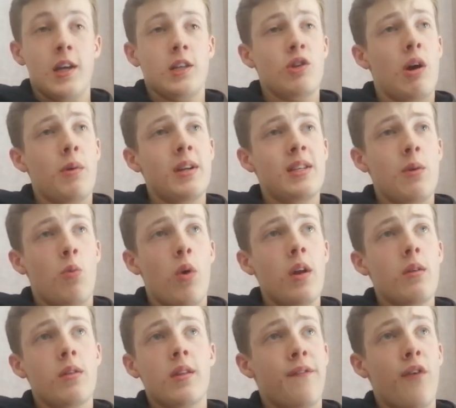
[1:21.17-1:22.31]
So I want to say
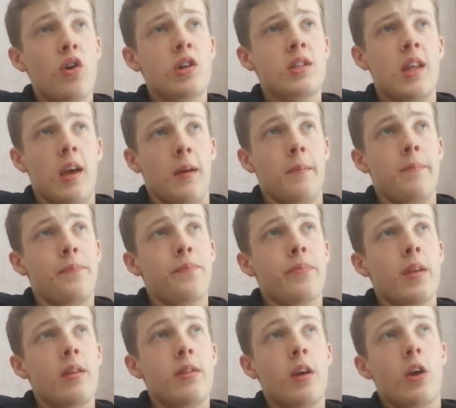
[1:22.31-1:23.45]
the first thing
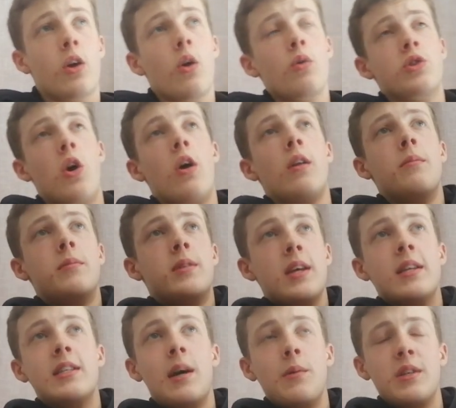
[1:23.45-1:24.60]
that goes on
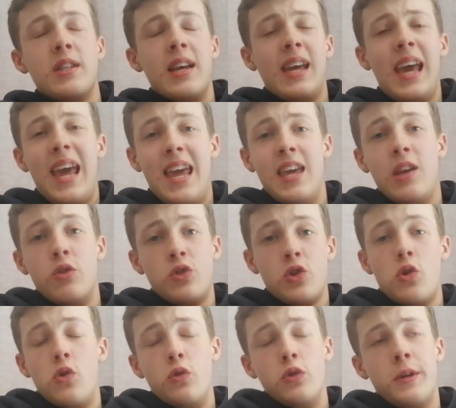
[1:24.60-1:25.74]
since I was like 8 years
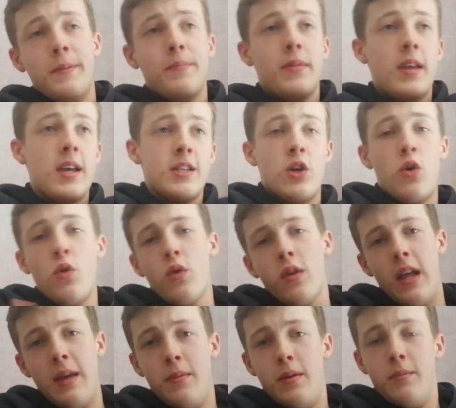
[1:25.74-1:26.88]
old is the whole
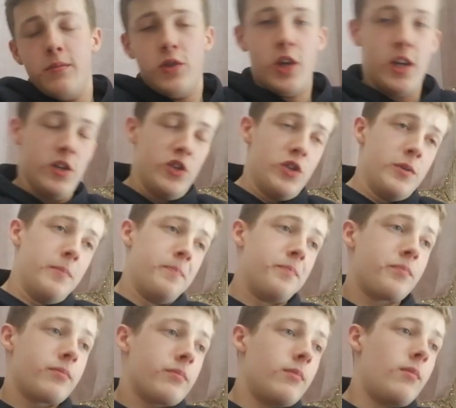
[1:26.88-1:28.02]
climate change.
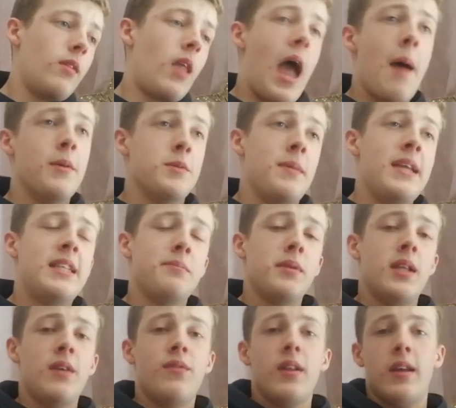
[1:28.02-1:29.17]
I was made to
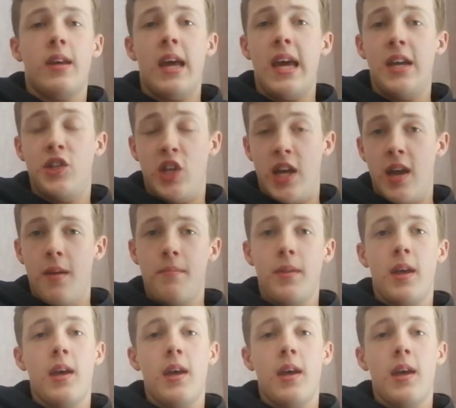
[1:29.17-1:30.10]
believe at like age eight